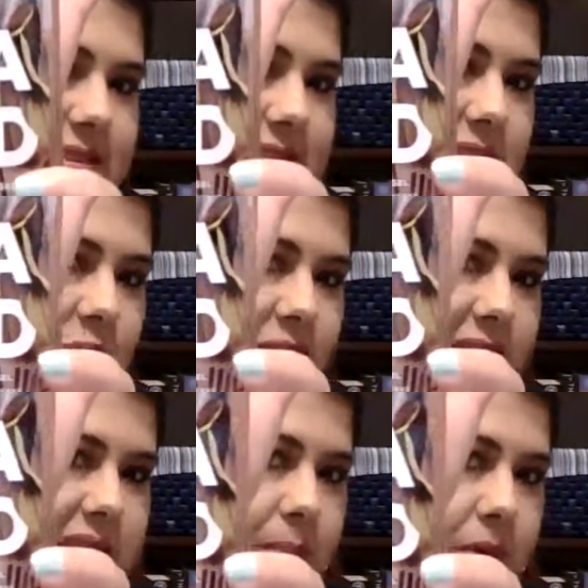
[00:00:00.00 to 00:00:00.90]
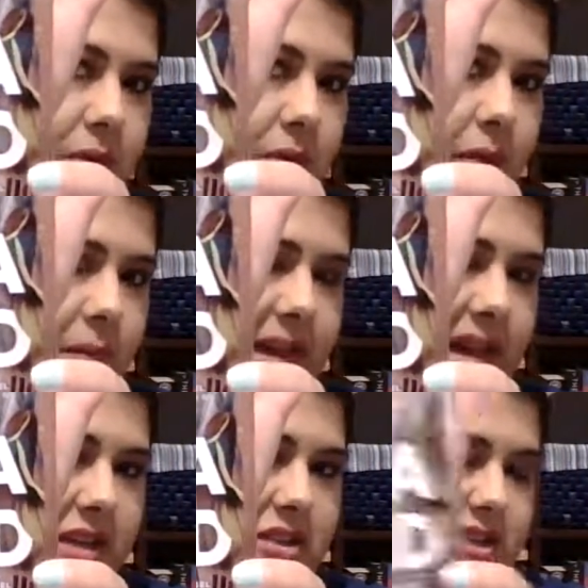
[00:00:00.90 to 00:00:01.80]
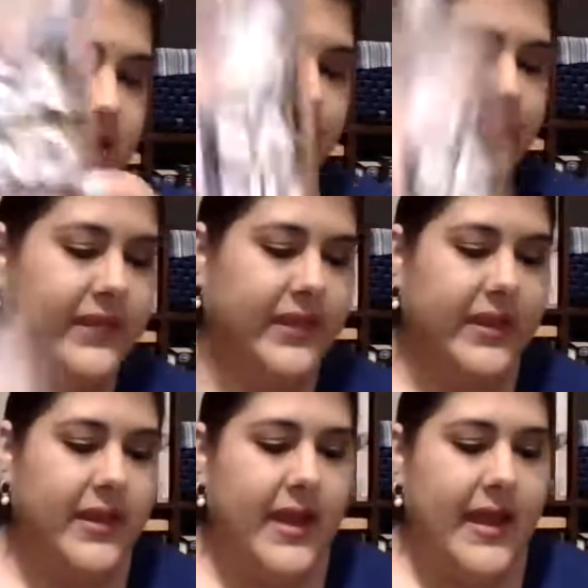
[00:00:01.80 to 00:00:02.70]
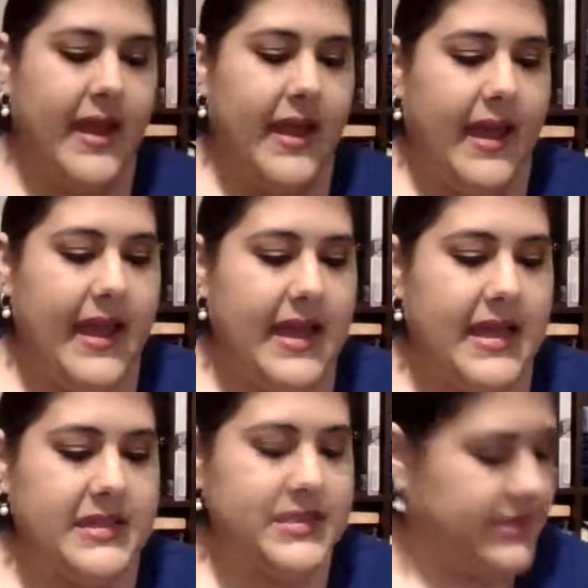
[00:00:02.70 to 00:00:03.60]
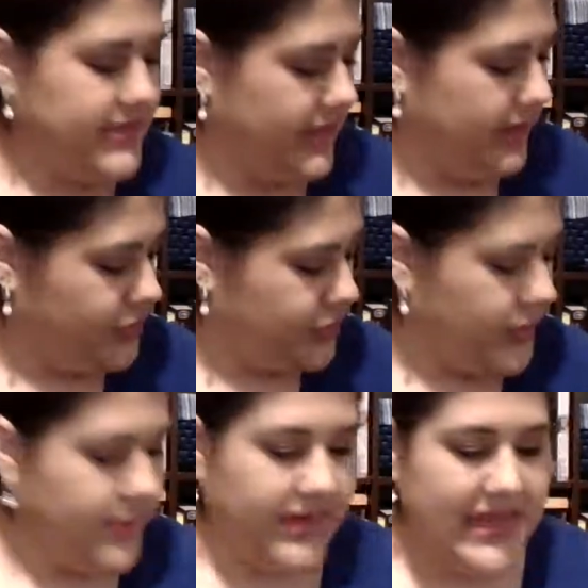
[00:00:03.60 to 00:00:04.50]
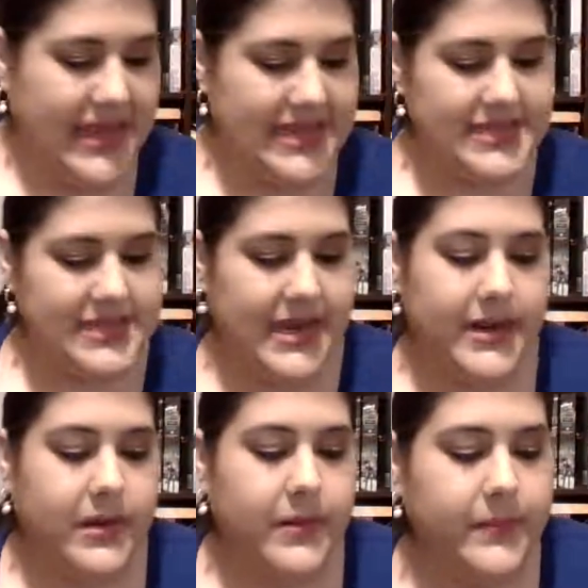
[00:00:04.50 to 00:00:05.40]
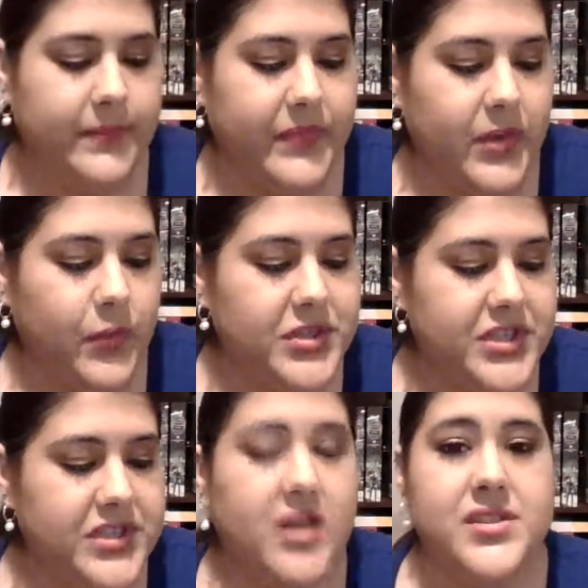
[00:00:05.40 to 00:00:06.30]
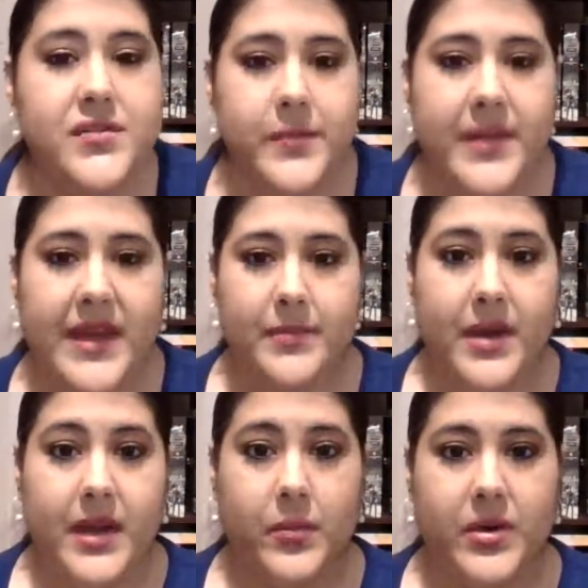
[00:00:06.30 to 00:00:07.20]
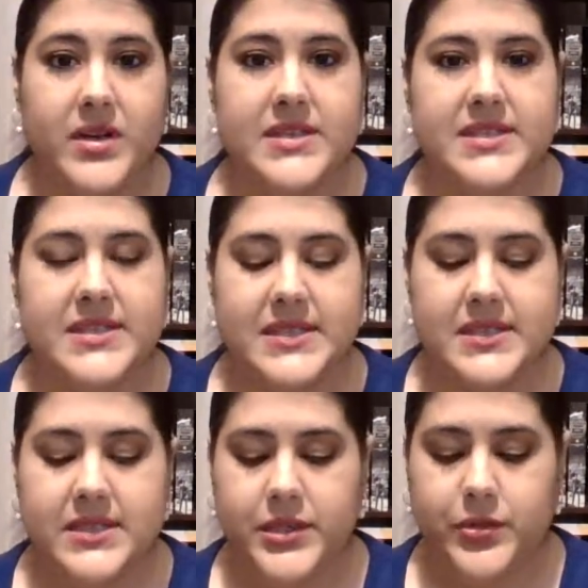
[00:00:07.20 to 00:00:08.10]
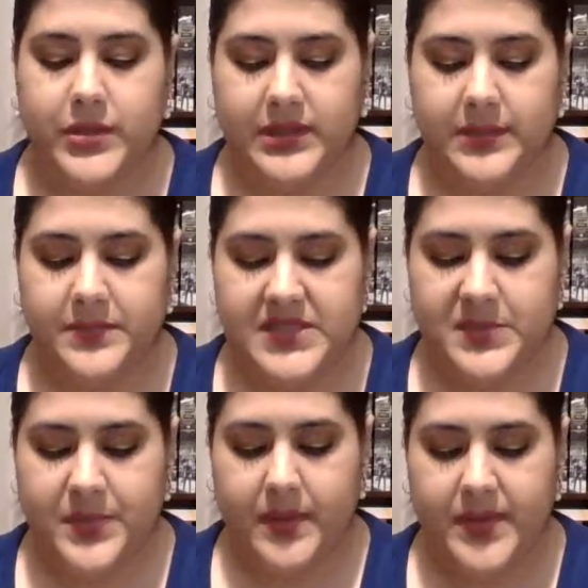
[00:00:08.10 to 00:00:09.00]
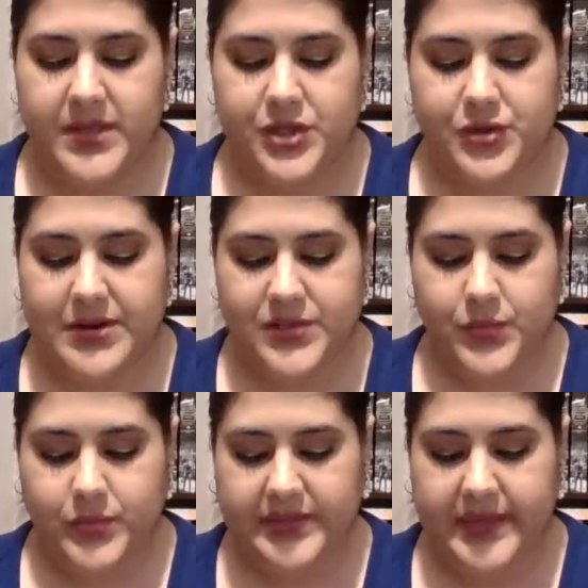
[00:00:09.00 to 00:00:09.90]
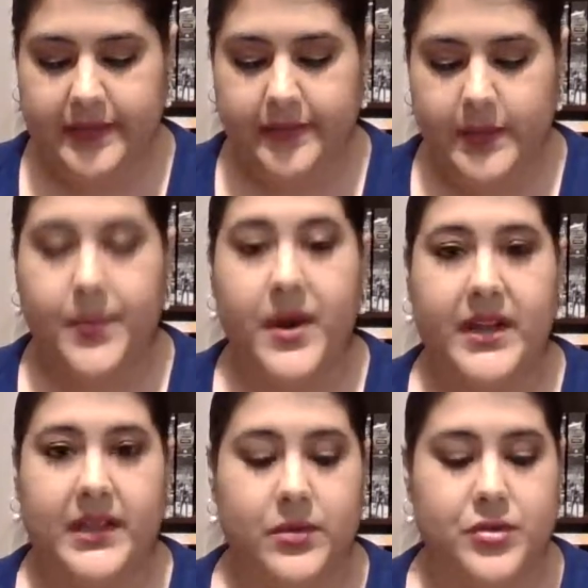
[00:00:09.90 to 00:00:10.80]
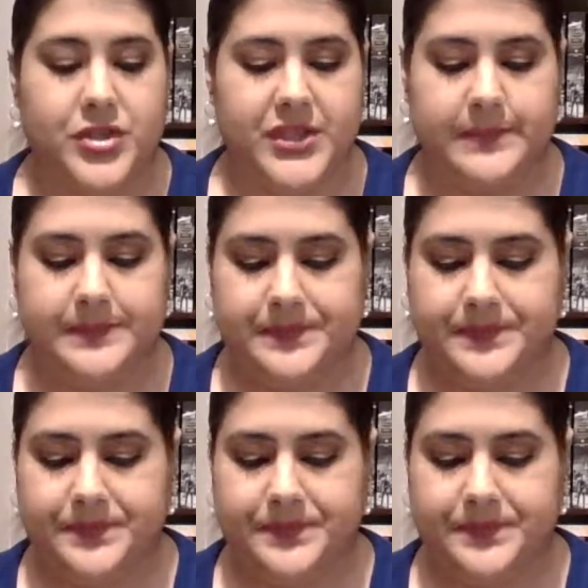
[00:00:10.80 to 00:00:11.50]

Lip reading: this one. It's beautiful packaging. And then I'll show you my last item, which is also from Bath & Body Works. This is the Eucalyptus Spearmint Stress Relief Body Lotion.